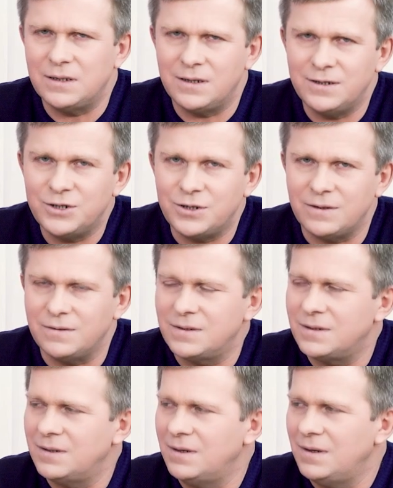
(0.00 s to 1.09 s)
Well,
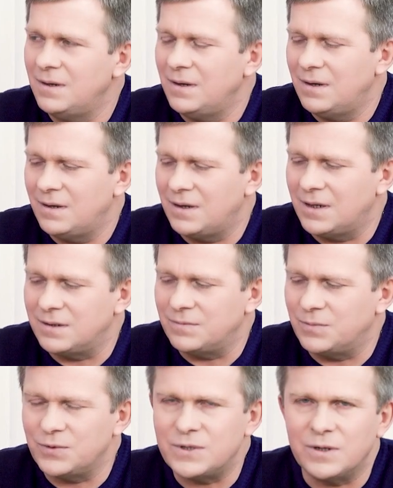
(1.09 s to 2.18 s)
there aren't that
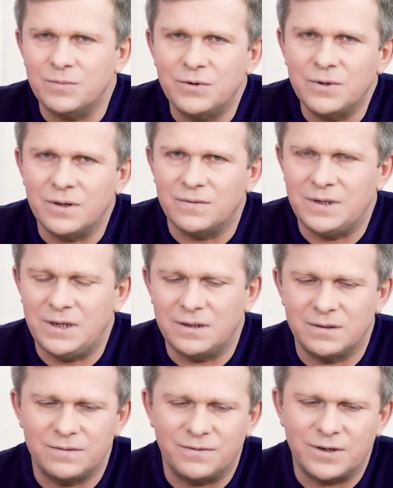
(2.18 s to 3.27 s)
many of them,
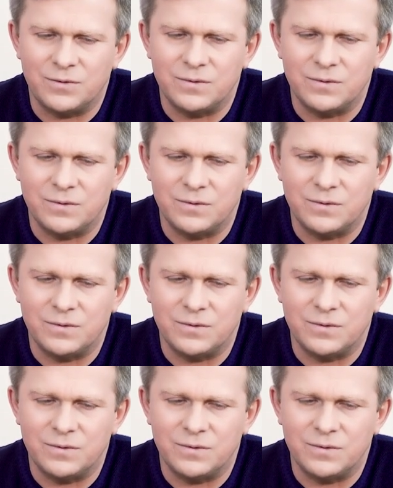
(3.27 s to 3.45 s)
unfortunately,